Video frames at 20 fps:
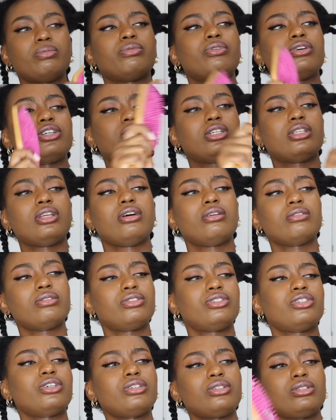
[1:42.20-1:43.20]
brush it
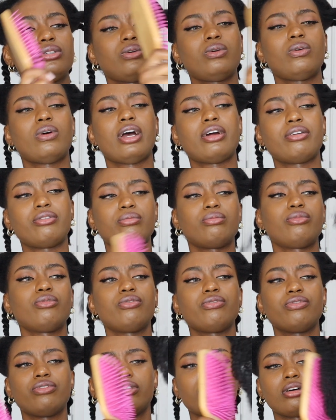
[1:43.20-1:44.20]
out just so I
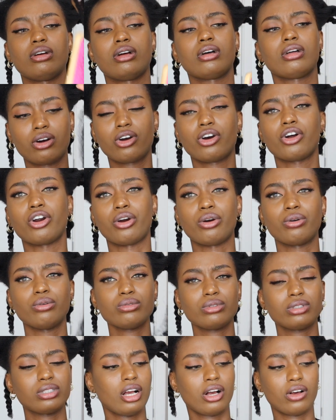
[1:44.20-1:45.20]
remove the
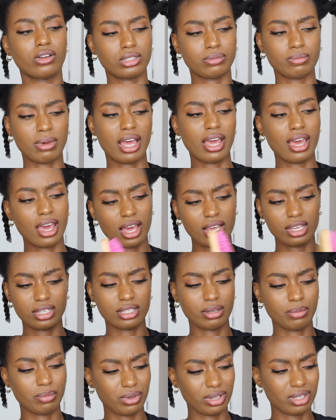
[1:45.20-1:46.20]
curls because my hair is
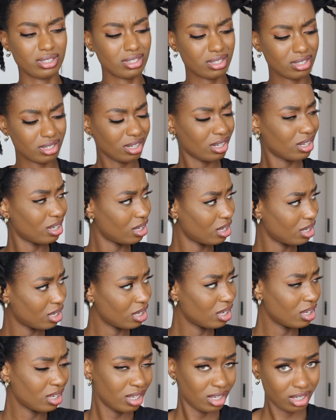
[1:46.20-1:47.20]
a bit,
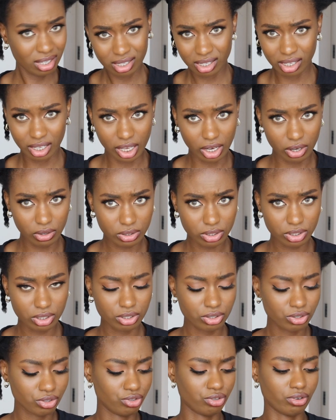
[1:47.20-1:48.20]
it looks
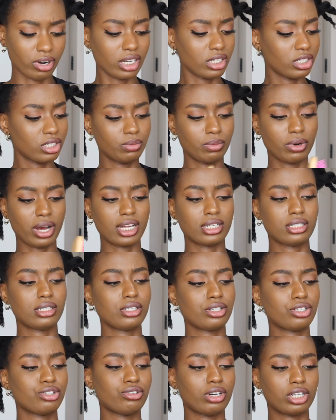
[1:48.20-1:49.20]
stretched, but I
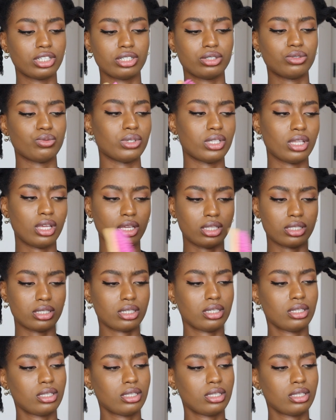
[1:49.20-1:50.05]
didn't stretch it with heat.